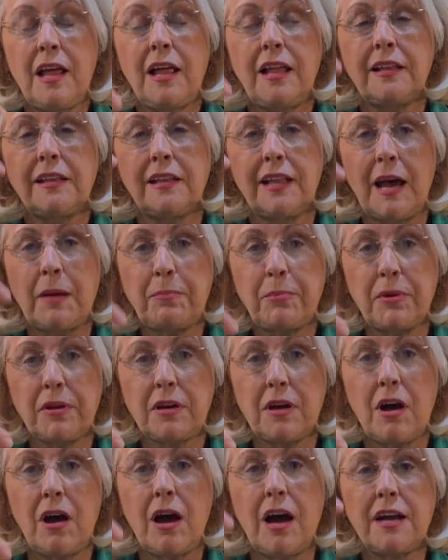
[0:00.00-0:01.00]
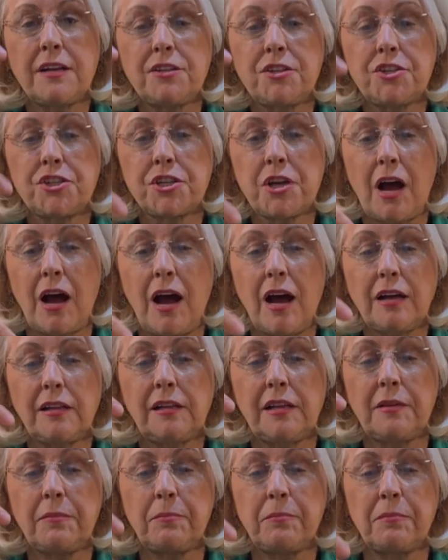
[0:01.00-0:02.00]
leprechaun,
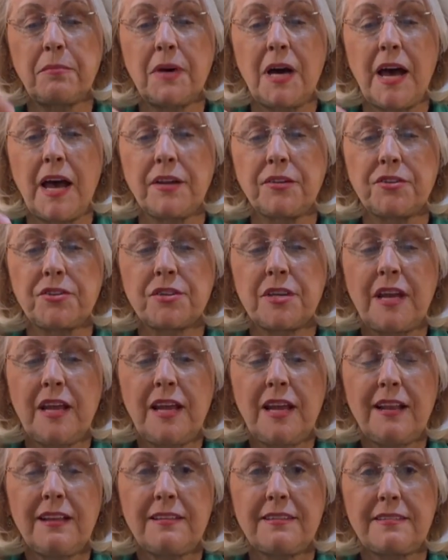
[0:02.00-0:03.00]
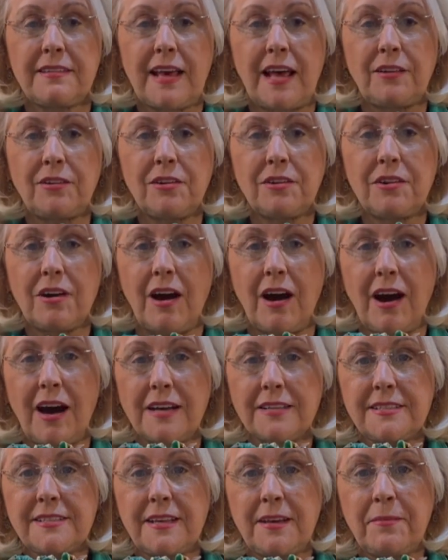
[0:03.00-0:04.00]
chocolate munch. Does that look
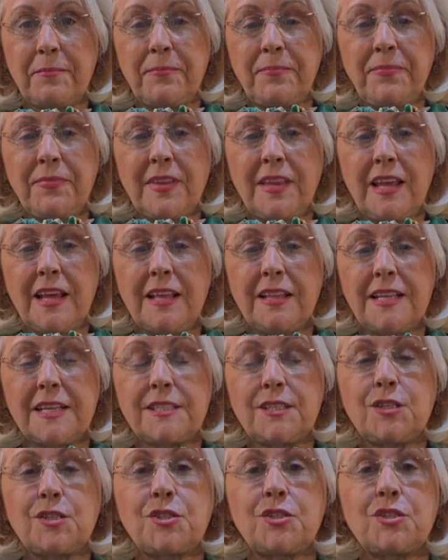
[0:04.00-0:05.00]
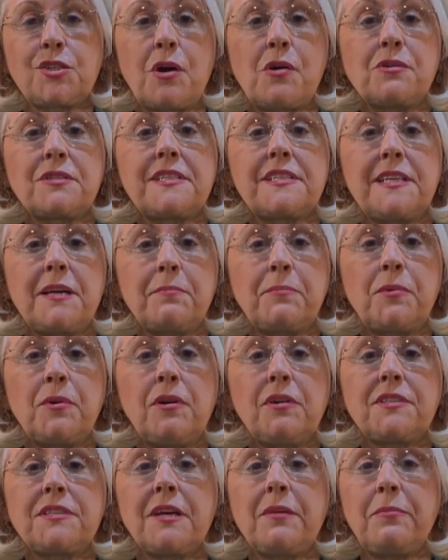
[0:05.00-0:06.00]
awesome? This is so
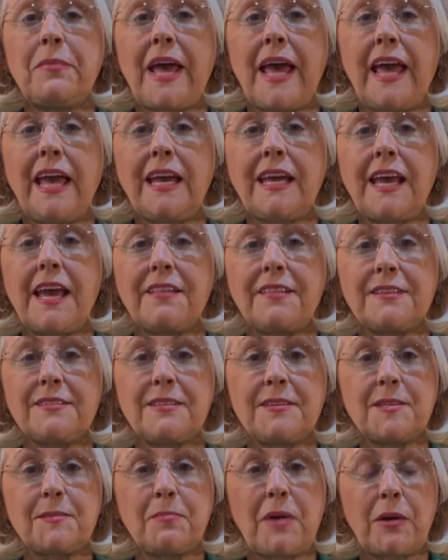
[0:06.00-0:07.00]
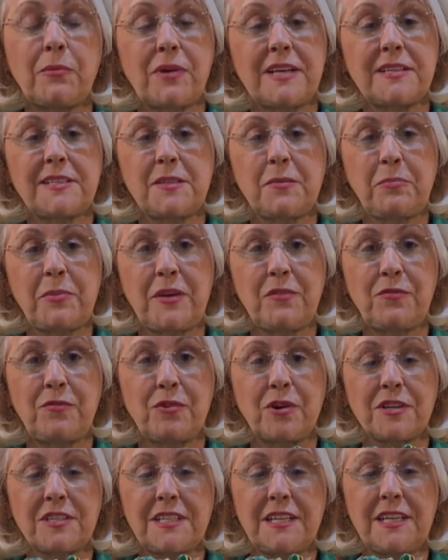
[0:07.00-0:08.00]
simple to make, and this is my recipe
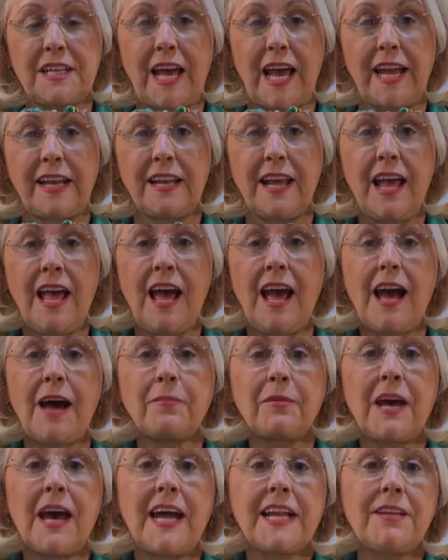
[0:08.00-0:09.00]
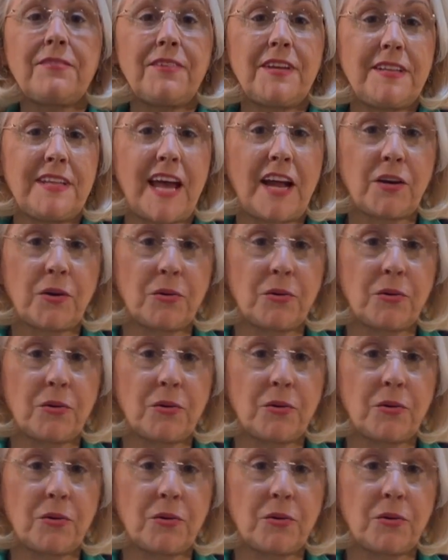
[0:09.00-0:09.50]
for tonight. I'm kind of in that